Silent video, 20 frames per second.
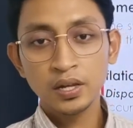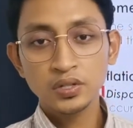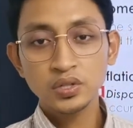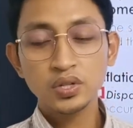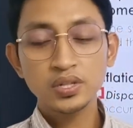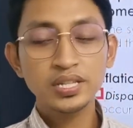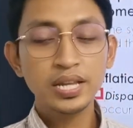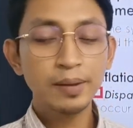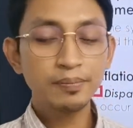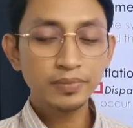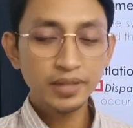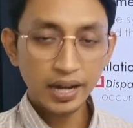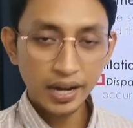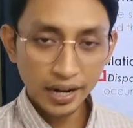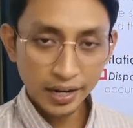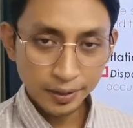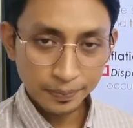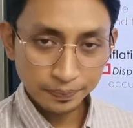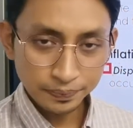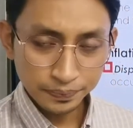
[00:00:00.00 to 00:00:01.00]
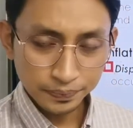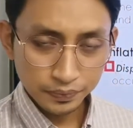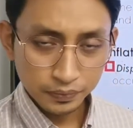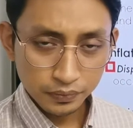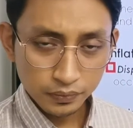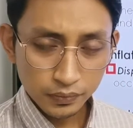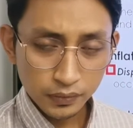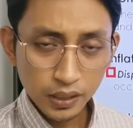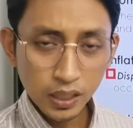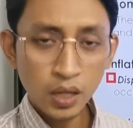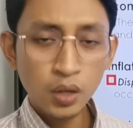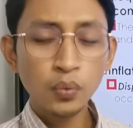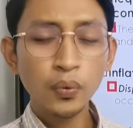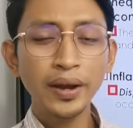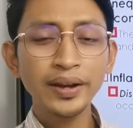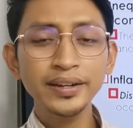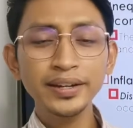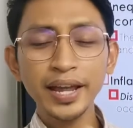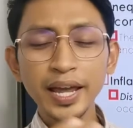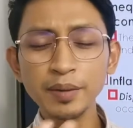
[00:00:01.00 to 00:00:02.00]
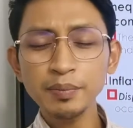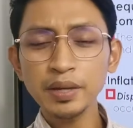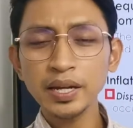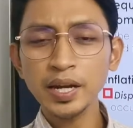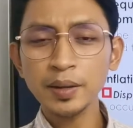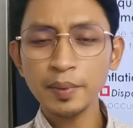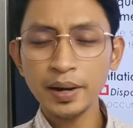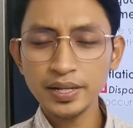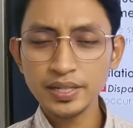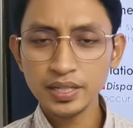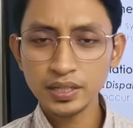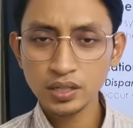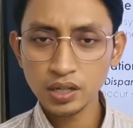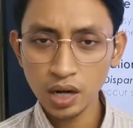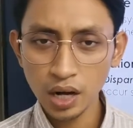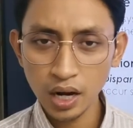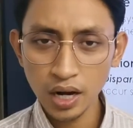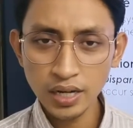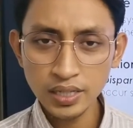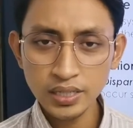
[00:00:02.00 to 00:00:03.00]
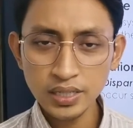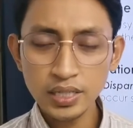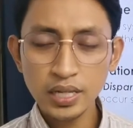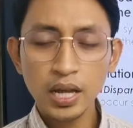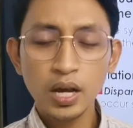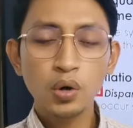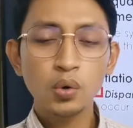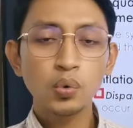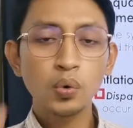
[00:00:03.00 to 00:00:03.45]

So sometimes when they minimize the cost,